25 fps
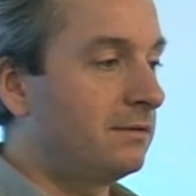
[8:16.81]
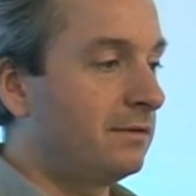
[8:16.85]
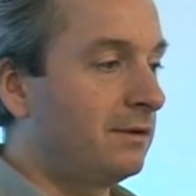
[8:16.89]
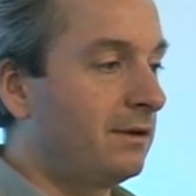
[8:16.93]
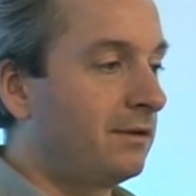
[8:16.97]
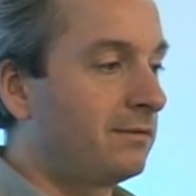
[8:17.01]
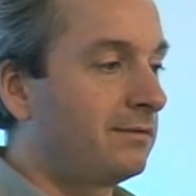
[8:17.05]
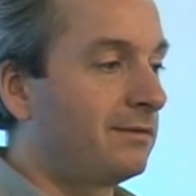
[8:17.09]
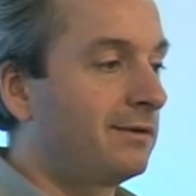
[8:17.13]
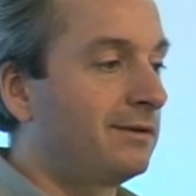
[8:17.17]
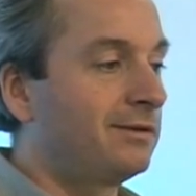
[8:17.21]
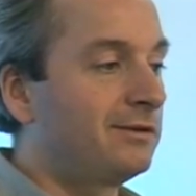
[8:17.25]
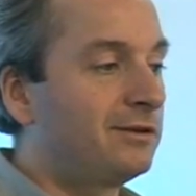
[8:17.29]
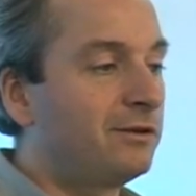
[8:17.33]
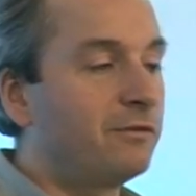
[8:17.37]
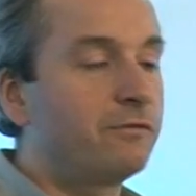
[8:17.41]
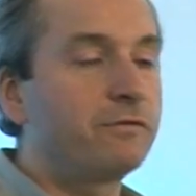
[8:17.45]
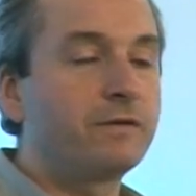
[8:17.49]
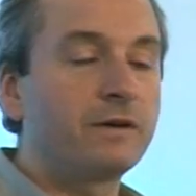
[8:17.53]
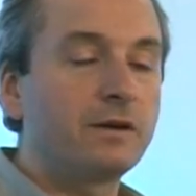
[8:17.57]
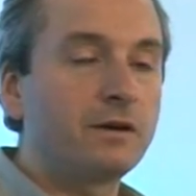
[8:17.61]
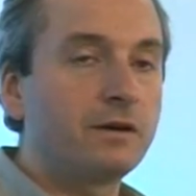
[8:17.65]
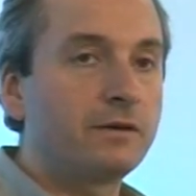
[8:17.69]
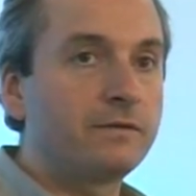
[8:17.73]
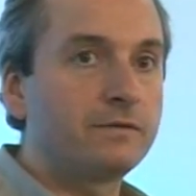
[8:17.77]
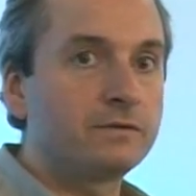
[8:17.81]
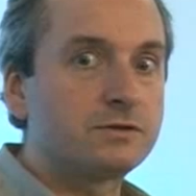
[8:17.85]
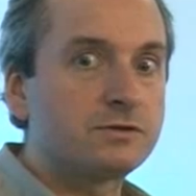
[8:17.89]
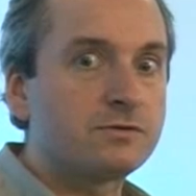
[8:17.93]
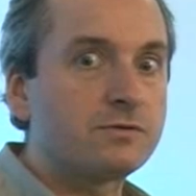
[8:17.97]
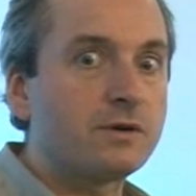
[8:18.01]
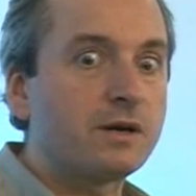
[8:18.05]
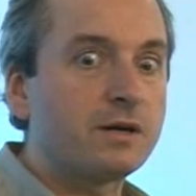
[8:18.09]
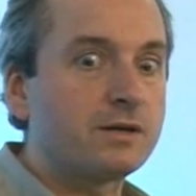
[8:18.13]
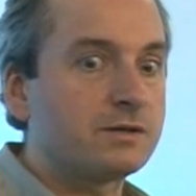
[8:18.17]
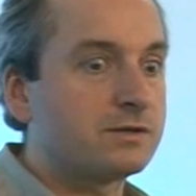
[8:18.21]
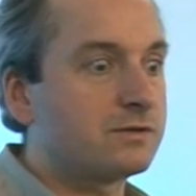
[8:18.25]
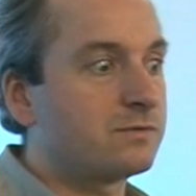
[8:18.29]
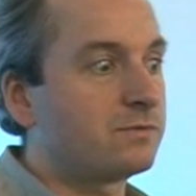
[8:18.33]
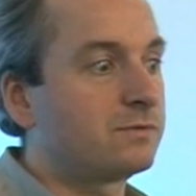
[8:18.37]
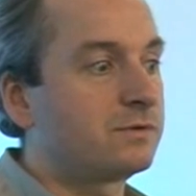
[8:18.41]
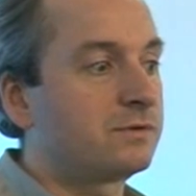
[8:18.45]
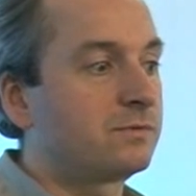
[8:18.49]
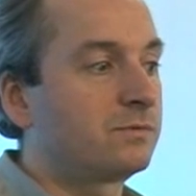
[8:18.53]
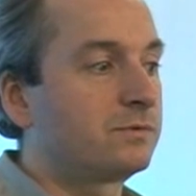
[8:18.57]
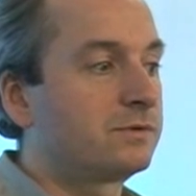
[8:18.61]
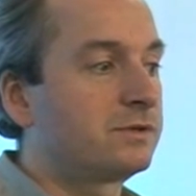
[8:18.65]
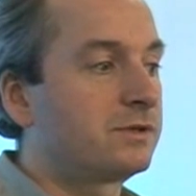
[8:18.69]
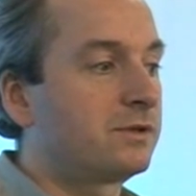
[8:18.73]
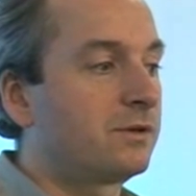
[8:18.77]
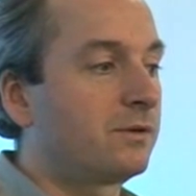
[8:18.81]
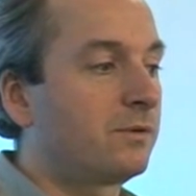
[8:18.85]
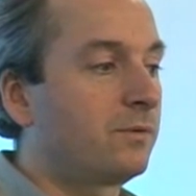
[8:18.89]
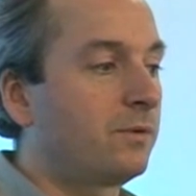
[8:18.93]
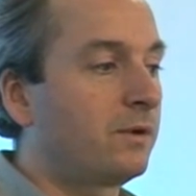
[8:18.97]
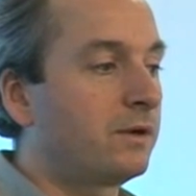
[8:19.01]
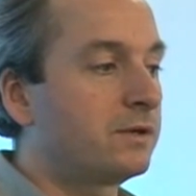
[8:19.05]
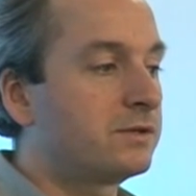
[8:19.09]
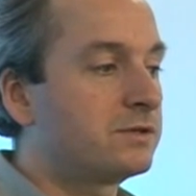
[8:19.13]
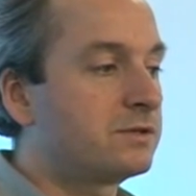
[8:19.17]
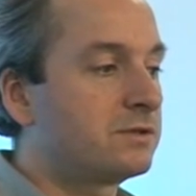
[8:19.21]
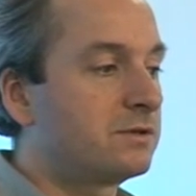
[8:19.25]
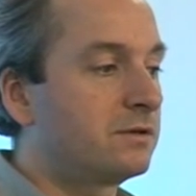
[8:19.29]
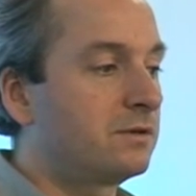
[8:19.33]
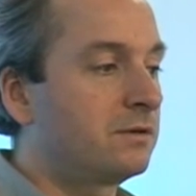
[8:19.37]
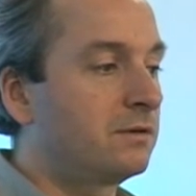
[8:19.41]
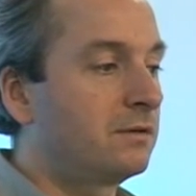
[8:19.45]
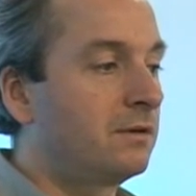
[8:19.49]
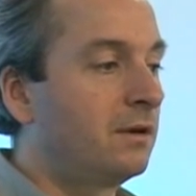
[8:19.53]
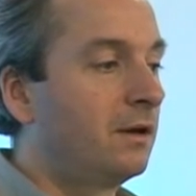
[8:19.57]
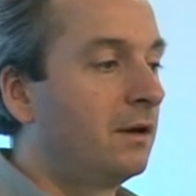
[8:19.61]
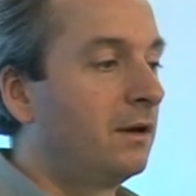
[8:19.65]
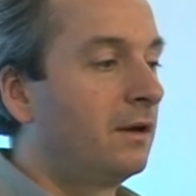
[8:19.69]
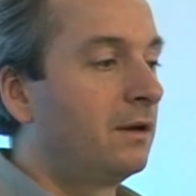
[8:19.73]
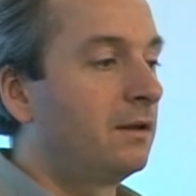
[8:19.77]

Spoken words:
do you feel overstretched was the question.